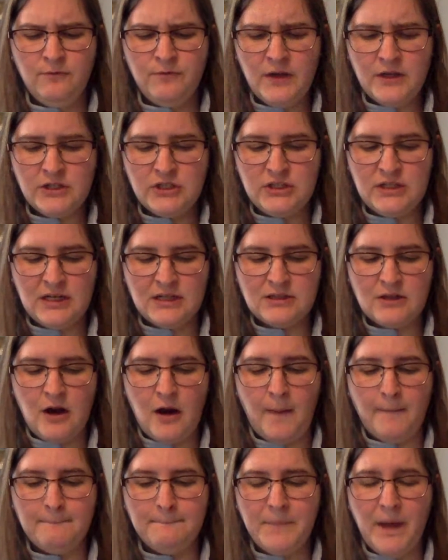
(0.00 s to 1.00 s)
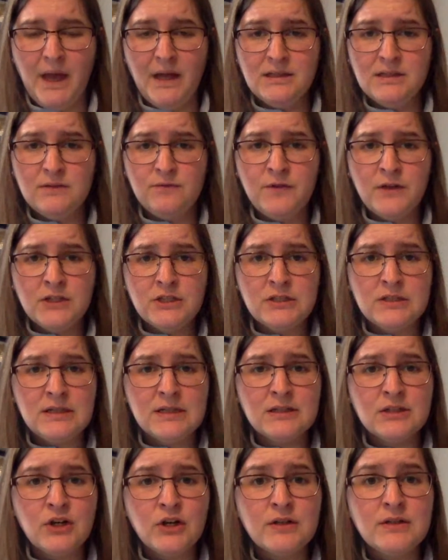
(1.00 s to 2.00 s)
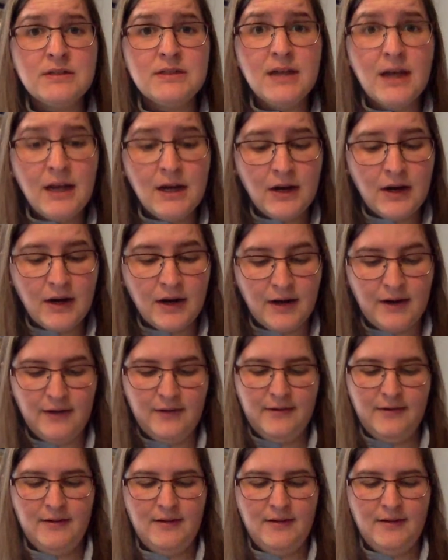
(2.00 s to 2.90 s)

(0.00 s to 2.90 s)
Fish sticks aren't pets. Fish sticks are dinner.